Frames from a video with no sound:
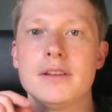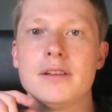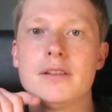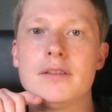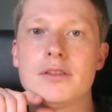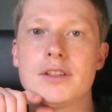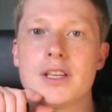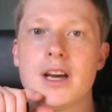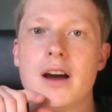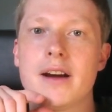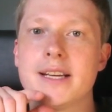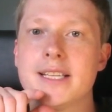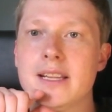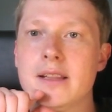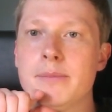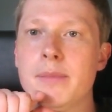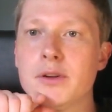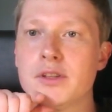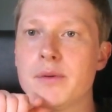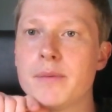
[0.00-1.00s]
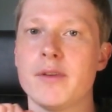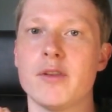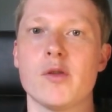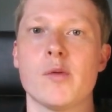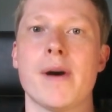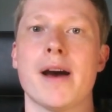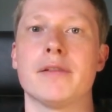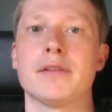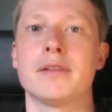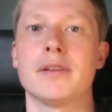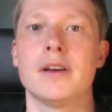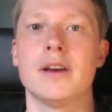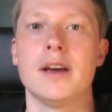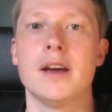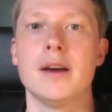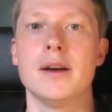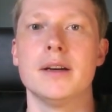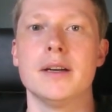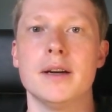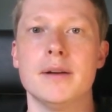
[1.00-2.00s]
Your tongue is at the bottom of your mouth.
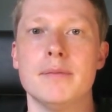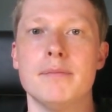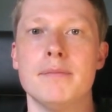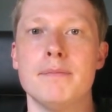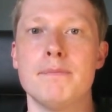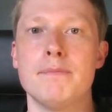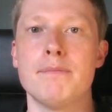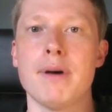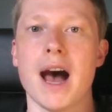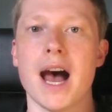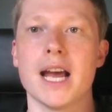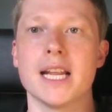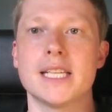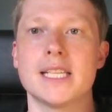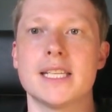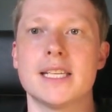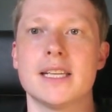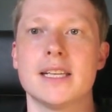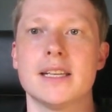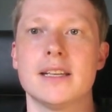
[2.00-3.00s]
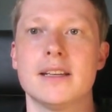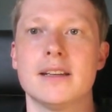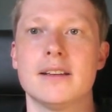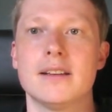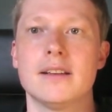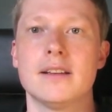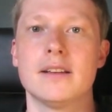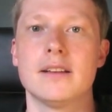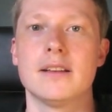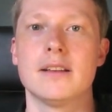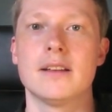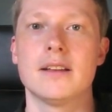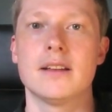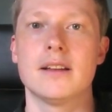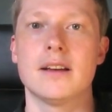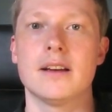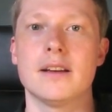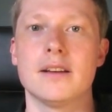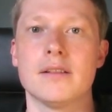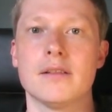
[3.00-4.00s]
But.
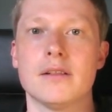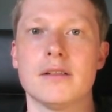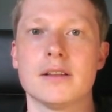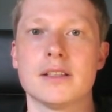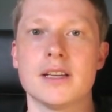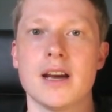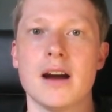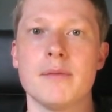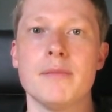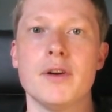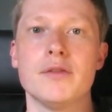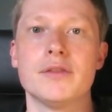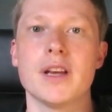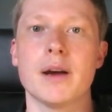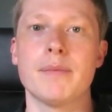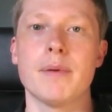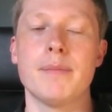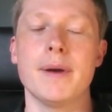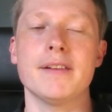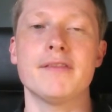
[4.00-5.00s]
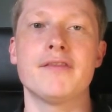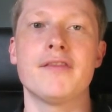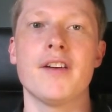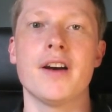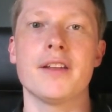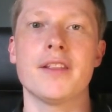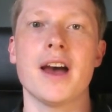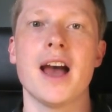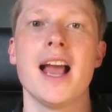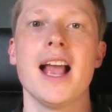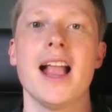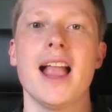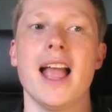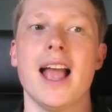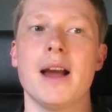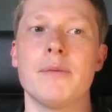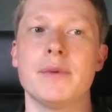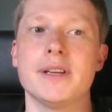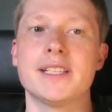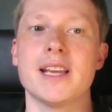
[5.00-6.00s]
Your tongue moves up a bit further
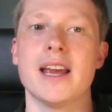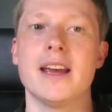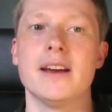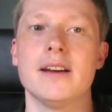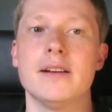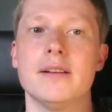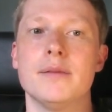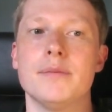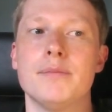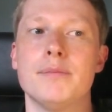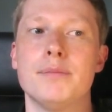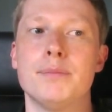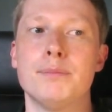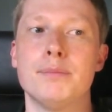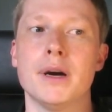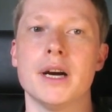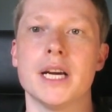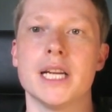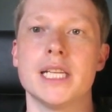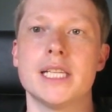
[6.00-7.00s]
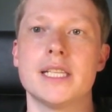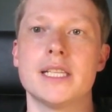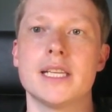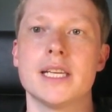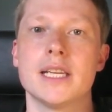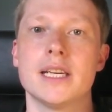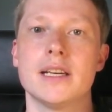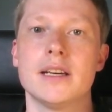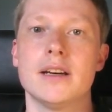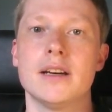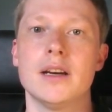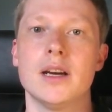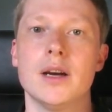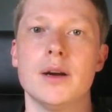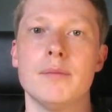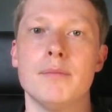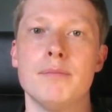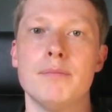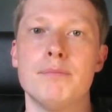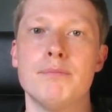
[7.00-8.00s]
and we say but.
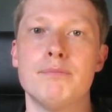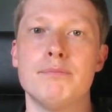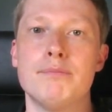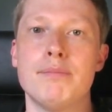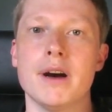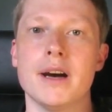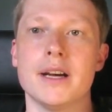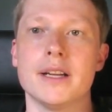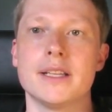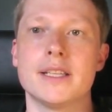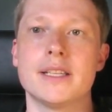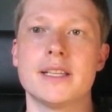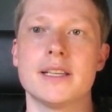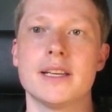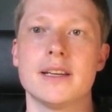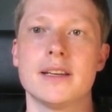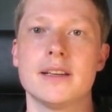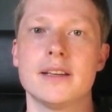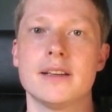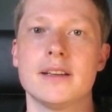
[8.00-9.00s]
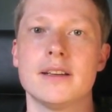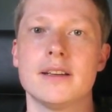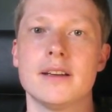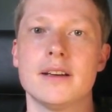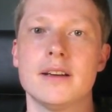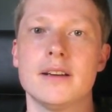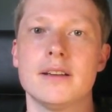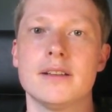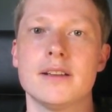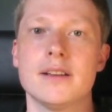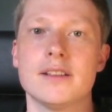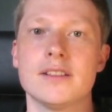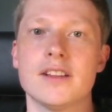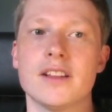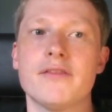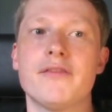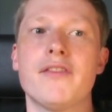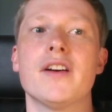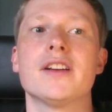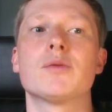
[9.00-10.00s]
But. So
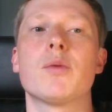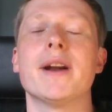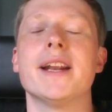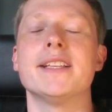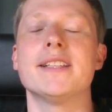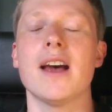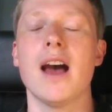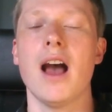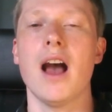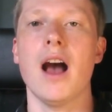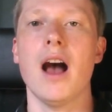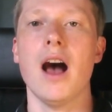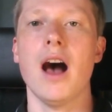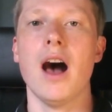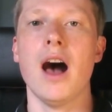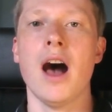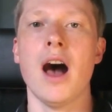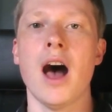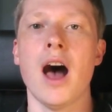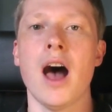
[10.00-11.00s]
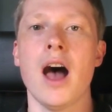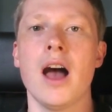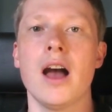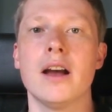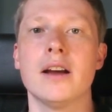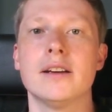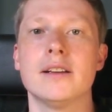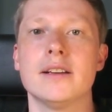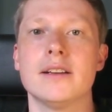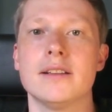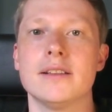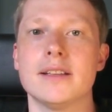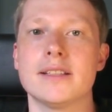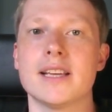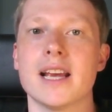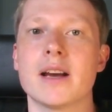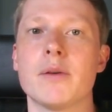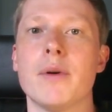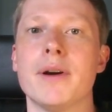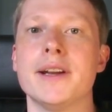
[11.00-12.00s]
the first one is the
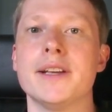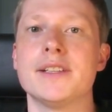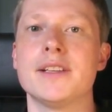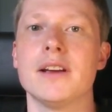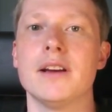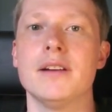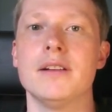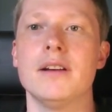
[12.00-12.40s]
second one is